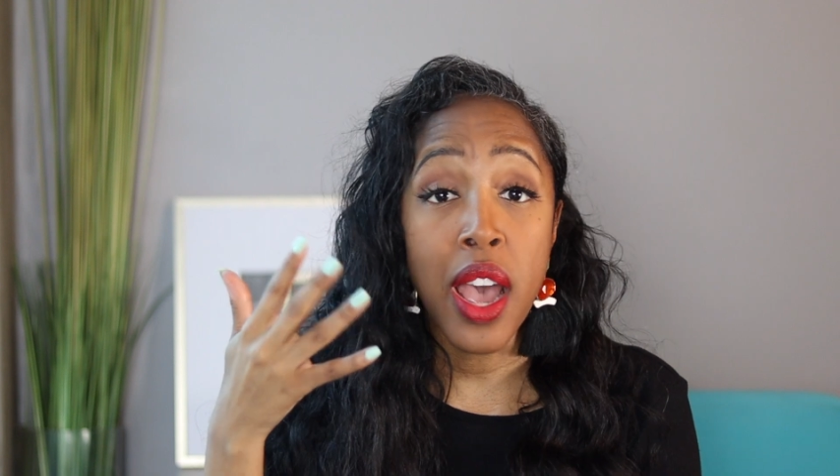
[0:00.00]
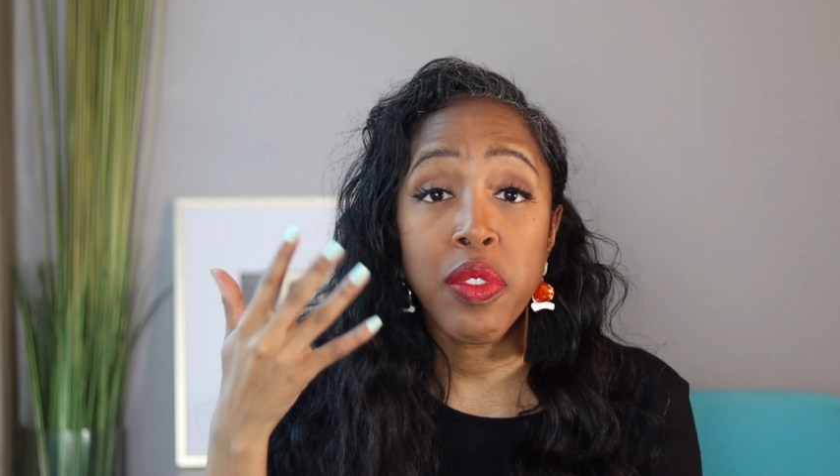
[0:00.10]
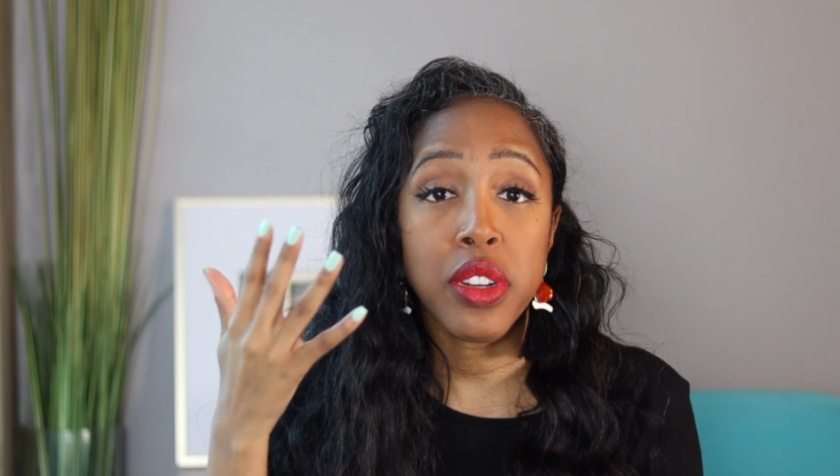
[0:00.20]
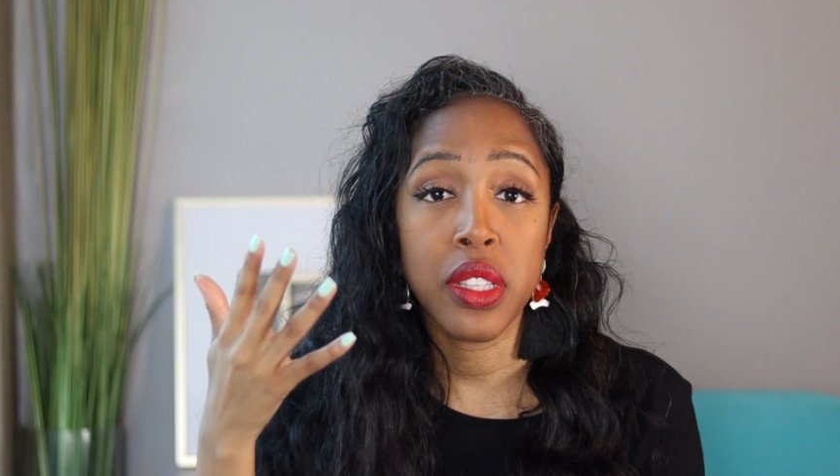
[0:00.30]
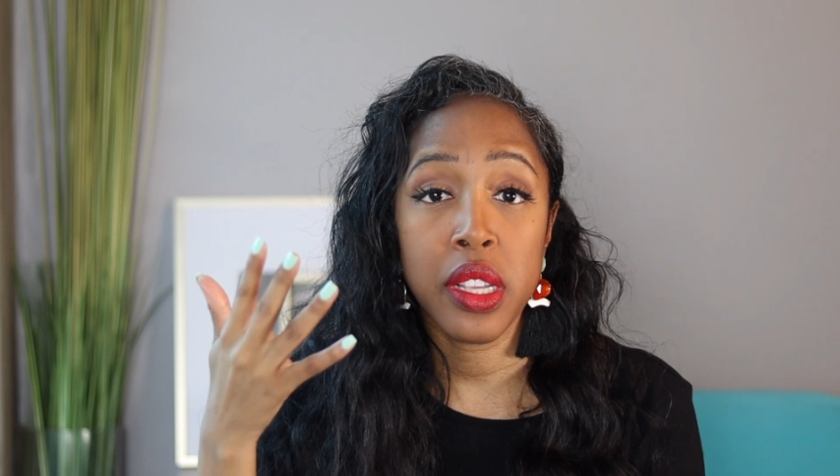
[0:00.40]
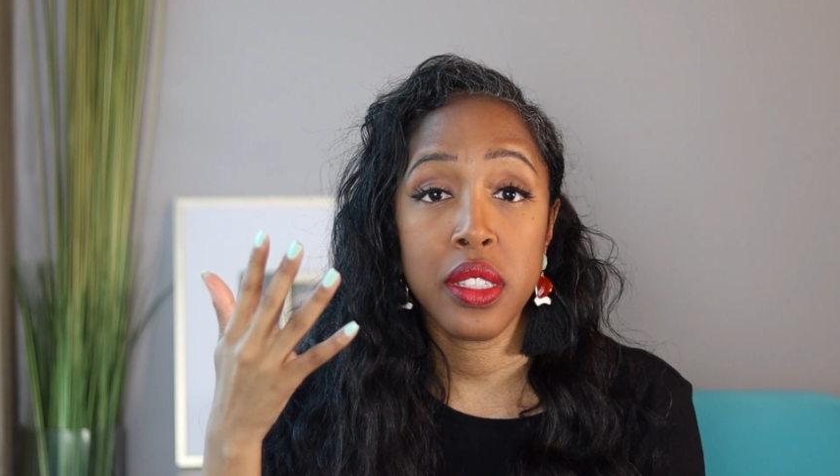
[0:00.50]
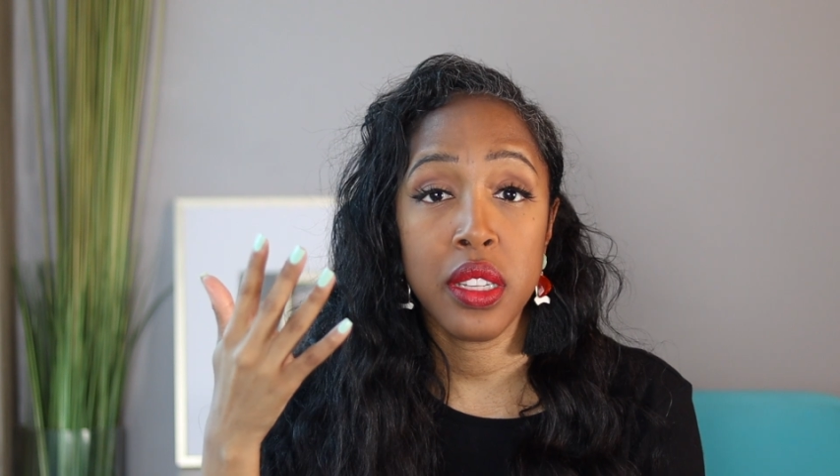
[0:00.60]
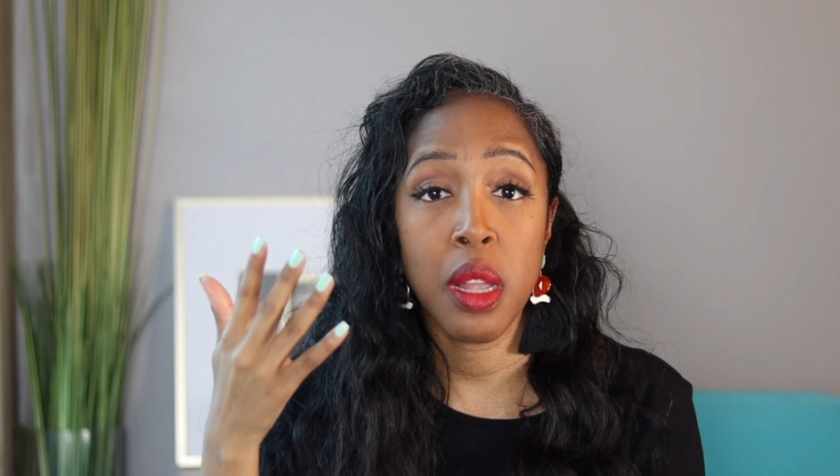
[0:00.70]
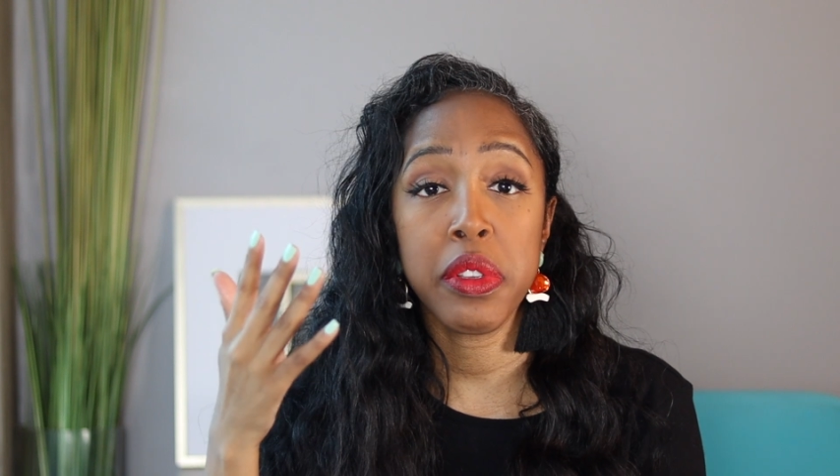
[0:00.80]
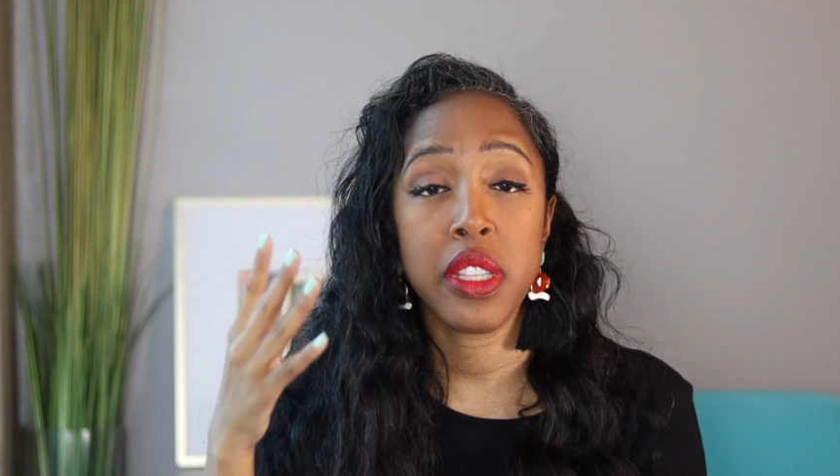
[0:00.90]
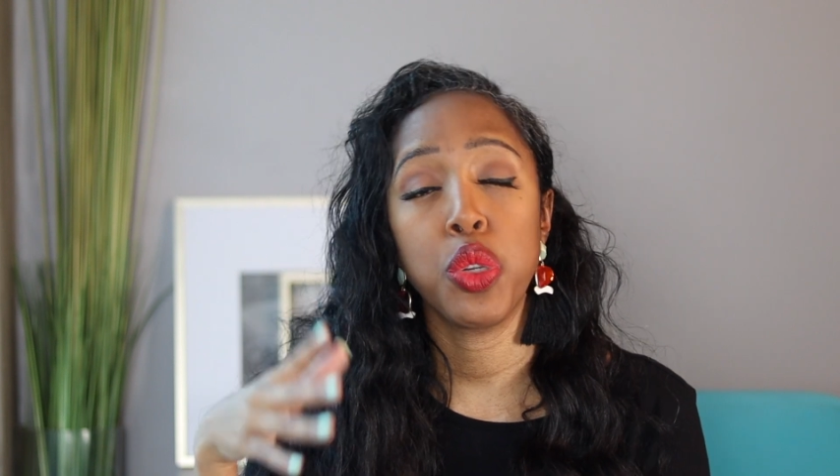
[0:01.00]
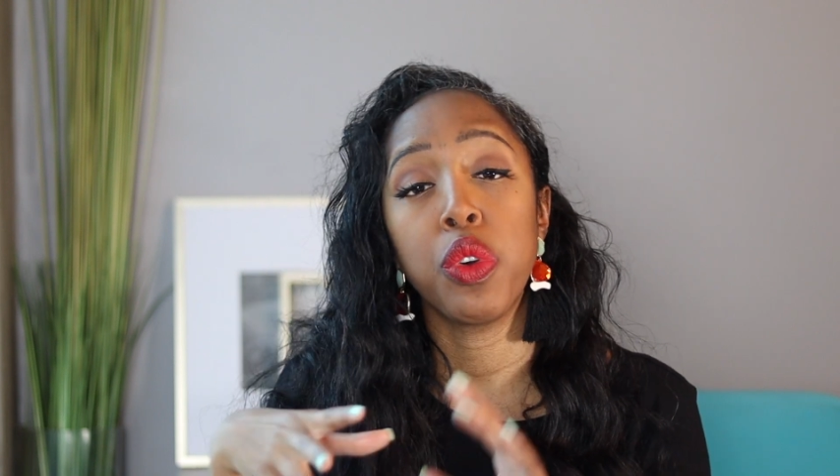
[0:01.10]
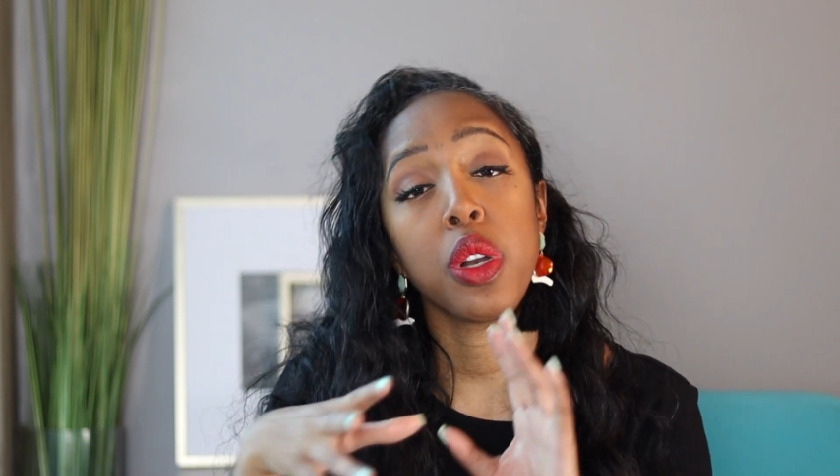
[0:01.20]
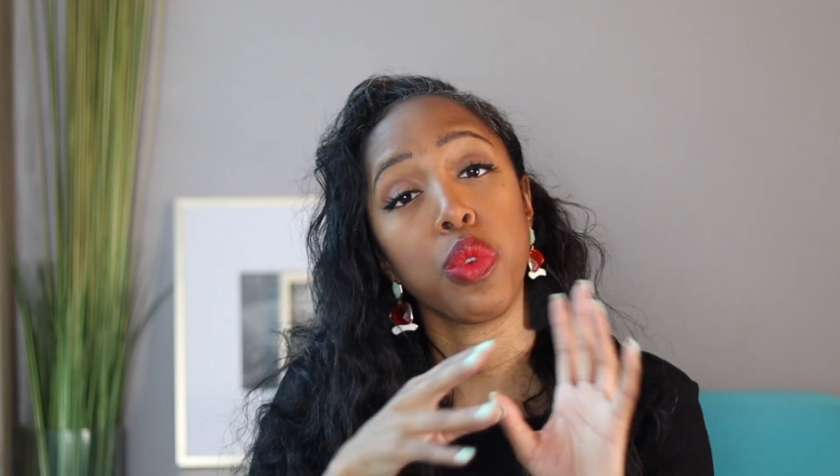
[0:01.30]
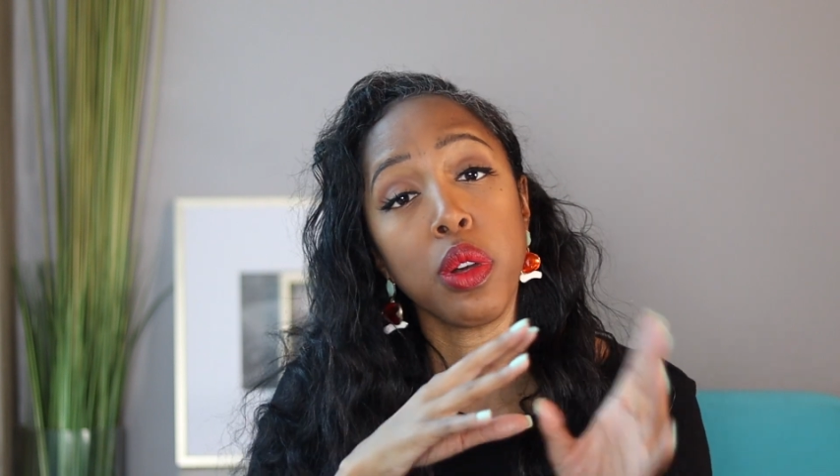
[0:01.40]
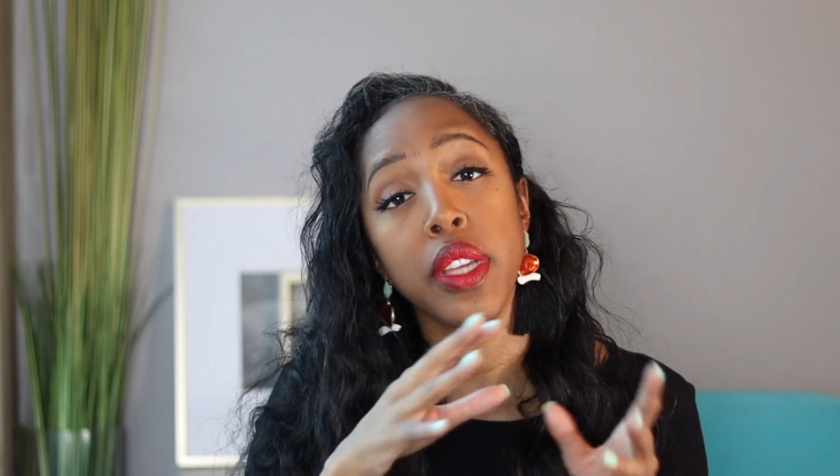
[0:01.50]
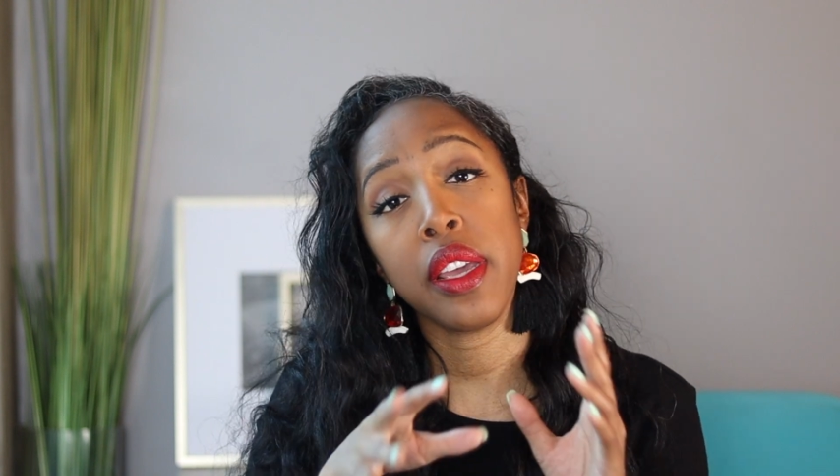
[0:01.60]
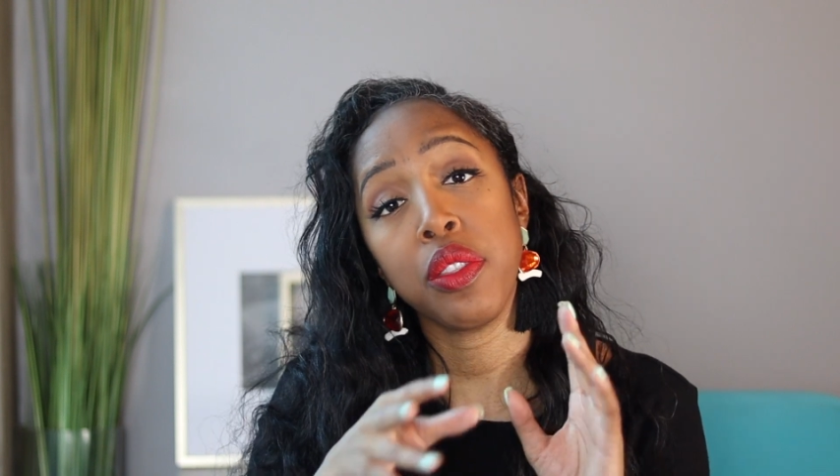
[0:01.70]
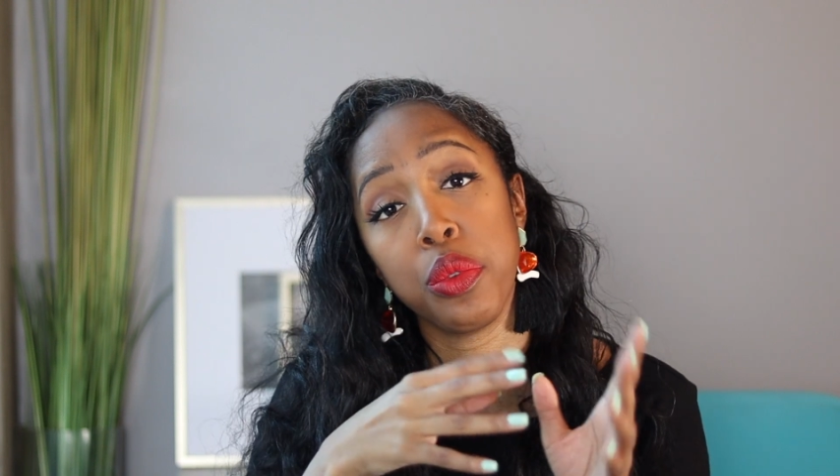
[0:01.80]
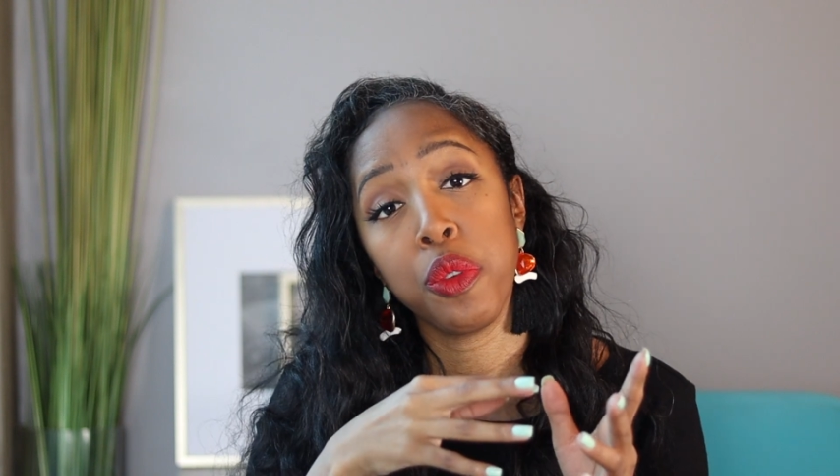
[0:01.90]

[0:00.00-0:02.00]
or 6 templates that you want to rotate through